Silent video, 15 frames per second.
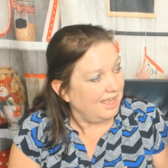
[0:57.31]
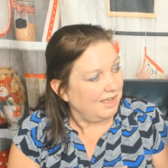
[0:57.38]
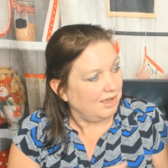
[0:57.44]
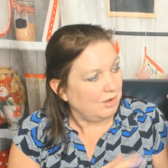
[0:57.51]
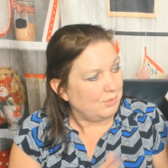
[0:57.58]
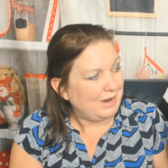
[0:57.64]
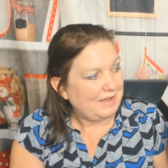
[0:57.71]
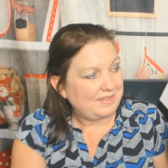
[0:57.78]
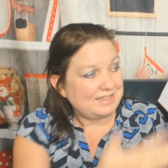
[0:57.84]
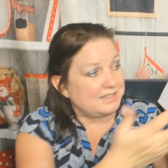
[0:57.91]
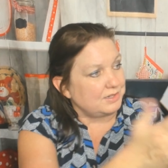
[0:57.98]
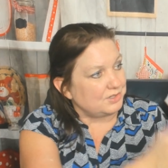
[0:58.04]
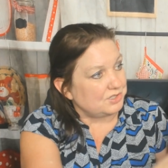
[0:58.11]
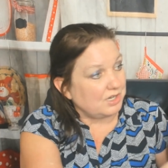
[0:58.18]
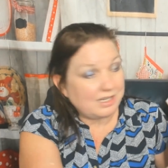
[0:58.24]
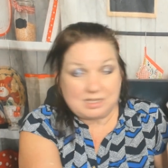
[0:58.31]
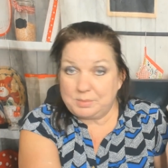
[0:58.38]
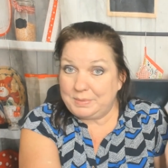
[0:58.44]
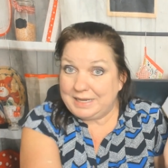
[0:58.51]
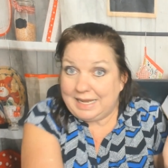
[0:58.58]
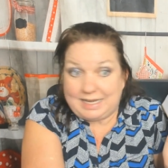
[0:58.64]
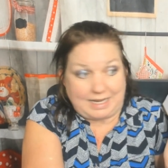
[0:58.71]
Oh wow, that's usually at the
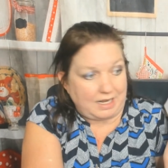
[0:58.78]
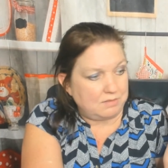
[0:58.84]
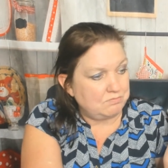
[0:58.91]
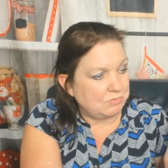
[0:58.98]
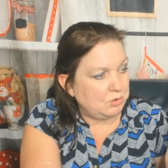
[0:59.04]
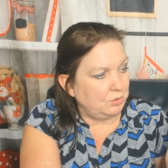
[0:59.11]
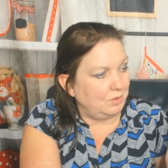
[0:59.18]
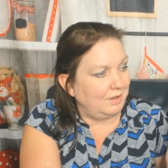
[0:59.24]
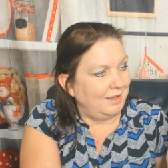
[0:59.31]
beginning. Cool.